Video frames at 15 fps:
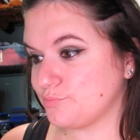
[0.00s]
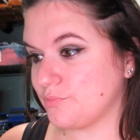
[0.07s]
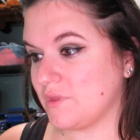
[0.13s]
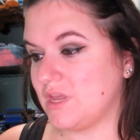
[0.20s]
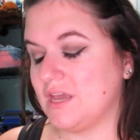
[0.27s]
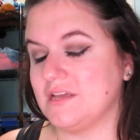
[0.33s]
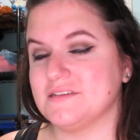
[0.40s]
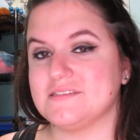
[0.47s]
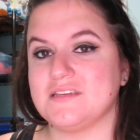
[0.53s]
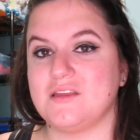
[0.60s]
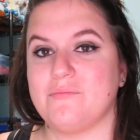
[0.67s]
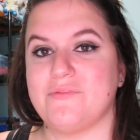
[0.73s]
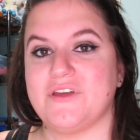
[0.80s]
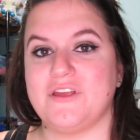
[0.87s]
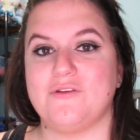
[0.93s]
in case
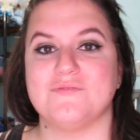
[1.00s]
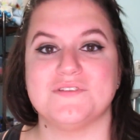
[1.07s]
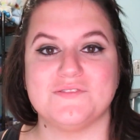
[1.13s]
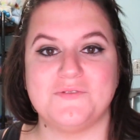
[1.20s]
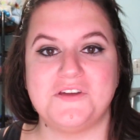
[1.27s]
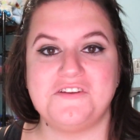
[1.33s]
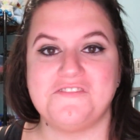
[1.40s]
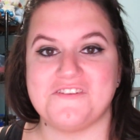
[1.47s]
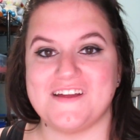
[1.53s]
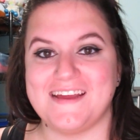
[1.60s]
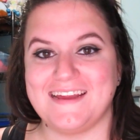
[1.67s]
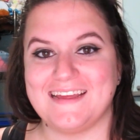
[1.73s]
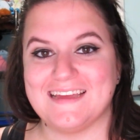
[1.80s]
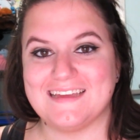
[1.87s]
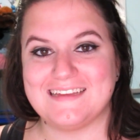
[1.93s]
anybody was
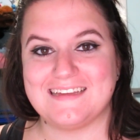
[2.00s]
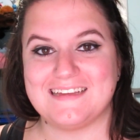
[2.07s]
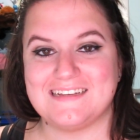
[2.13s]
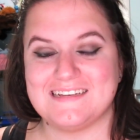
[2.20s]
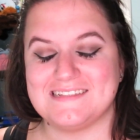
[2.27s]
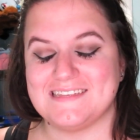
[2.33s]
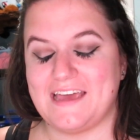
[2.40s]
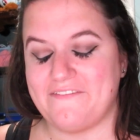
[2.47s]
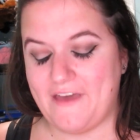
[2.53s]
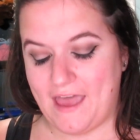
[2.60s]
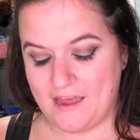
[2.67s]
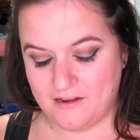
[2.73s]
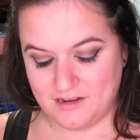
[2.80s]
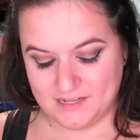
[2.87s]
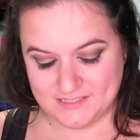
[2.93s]
wondering because I've
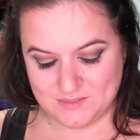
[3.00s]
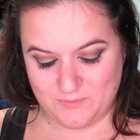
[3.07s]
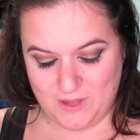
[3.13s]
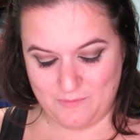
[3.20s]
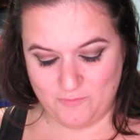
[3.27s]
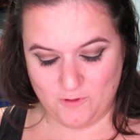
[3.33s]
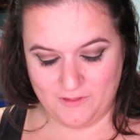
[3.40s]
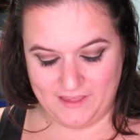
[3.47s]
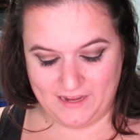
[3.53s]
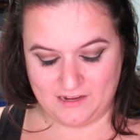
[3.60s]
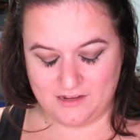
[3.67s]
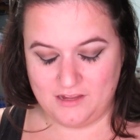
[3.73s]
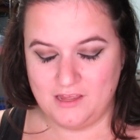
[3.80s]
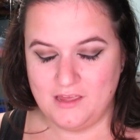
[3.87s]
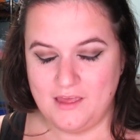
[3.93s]
had tons of people
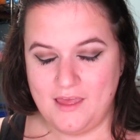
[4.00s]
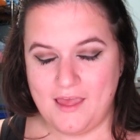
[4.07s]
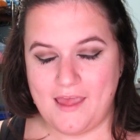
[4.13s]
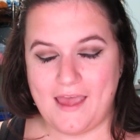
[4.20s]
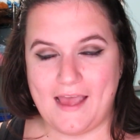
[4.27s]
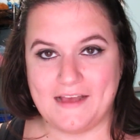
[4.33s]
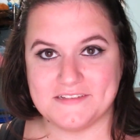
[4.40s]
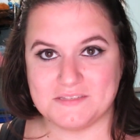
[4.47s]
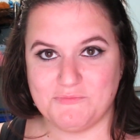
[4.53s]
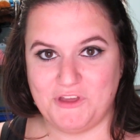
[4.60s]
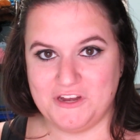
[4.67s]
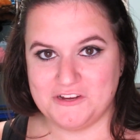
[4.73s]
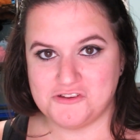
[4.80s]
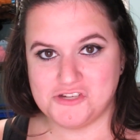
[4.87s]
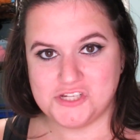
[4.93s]
like ask
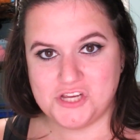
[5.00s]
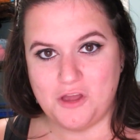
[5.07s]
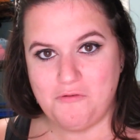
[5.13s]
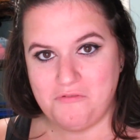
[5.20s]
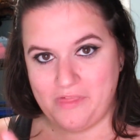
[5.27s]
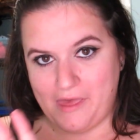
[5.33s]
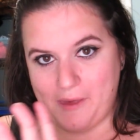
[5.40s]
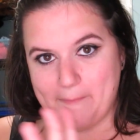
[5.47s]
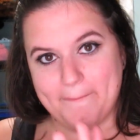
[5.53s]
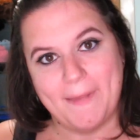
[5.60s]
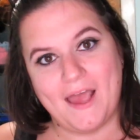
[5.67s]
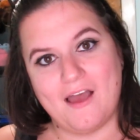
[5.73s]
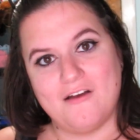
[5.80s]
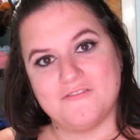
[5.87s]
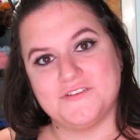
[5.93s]
me to show them
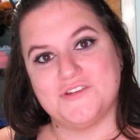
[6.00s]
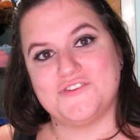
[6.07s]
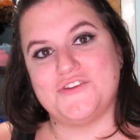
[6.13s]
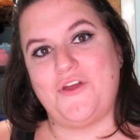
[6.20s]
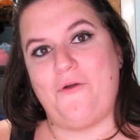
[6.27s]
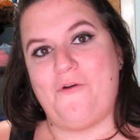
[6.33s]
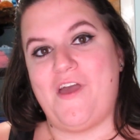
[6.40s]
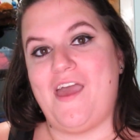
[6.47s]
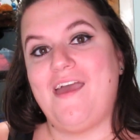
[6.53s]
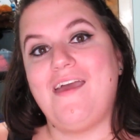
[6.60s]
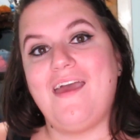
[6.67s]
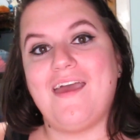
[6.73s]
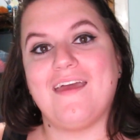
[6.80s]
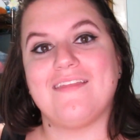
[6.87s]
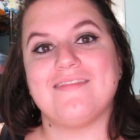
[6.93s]
how to do it
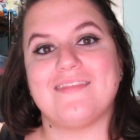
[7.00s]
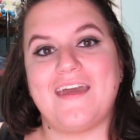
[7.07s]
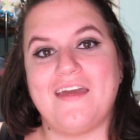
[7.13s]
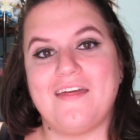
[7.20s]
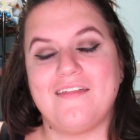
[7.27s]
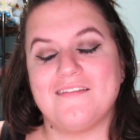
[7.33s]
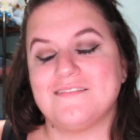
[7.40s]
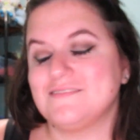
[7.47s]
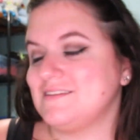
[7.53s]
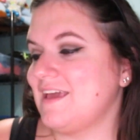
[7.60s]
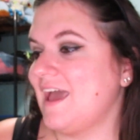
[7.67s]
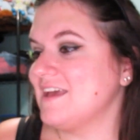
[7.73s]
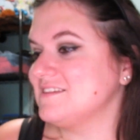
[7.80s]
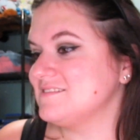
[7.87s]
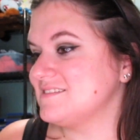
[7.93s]
and
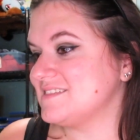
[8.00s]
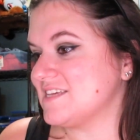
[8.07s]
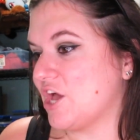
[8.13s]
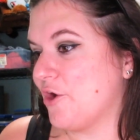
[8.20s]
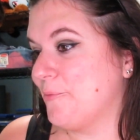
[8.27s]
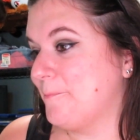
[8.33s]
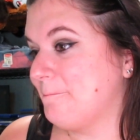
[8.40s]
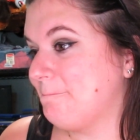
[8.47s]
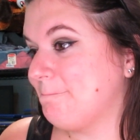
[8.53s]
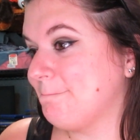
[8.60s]
yeah so